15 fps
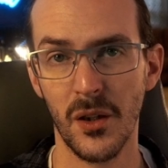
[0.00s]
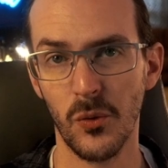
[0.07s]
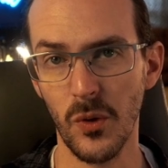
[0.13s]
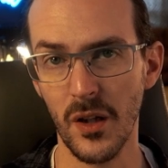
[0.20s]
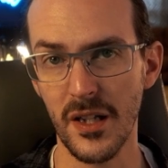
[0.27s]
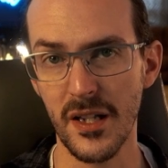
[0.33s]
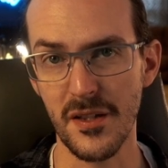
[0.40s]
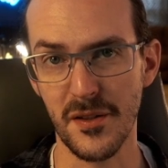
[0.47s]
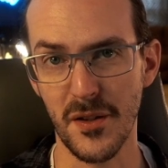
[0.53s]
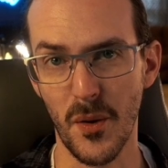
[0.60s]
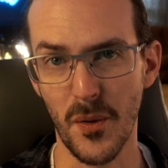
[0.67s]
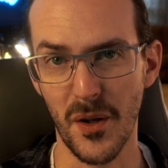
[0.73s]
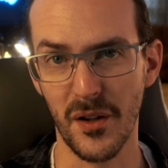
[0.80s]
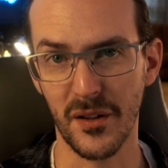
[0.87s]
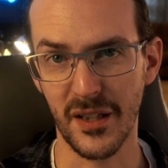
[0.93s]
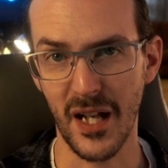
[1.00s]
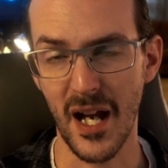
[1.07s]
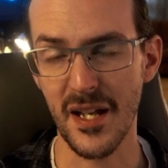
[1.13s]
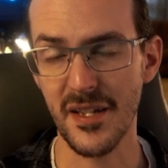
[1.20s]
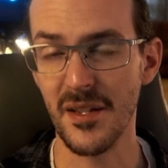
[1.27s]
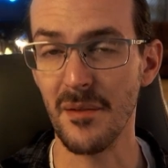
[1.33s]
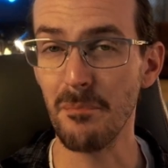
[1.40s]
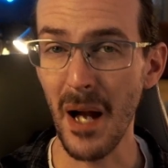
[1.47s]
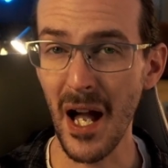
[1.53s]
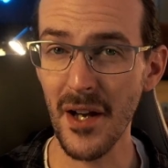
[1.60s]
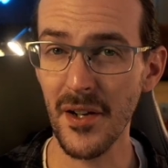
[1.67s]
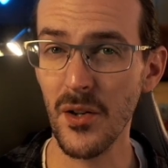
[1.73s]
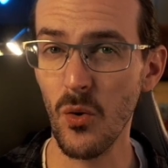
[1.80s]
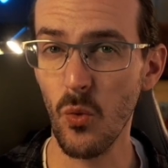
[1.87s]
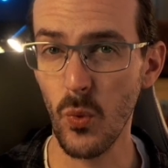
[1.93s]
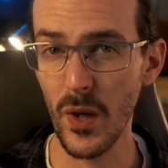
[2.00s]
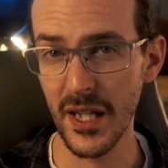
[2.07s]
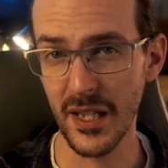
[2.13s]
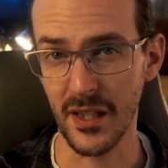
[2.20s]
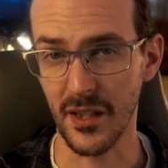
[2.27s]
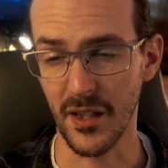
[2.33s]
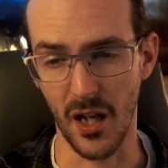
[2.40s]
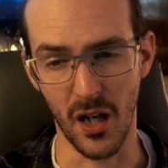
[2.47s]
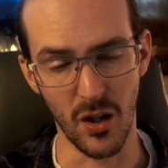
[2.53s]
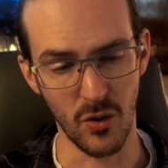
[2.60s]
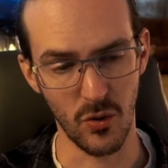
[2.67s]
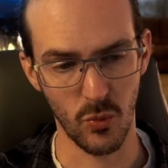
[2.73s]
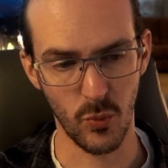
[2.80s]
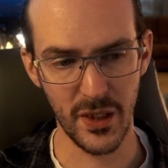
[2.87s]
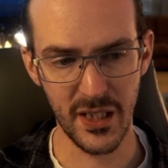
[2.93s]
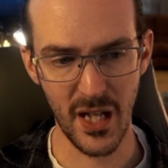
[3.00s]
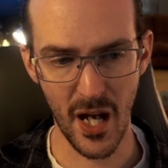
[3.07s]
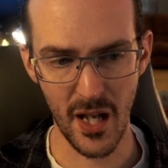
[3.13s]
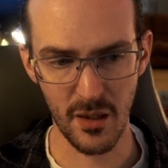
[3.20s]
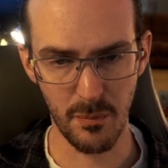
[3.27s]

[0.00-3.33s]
What is going on, guys? About a week ago, we got a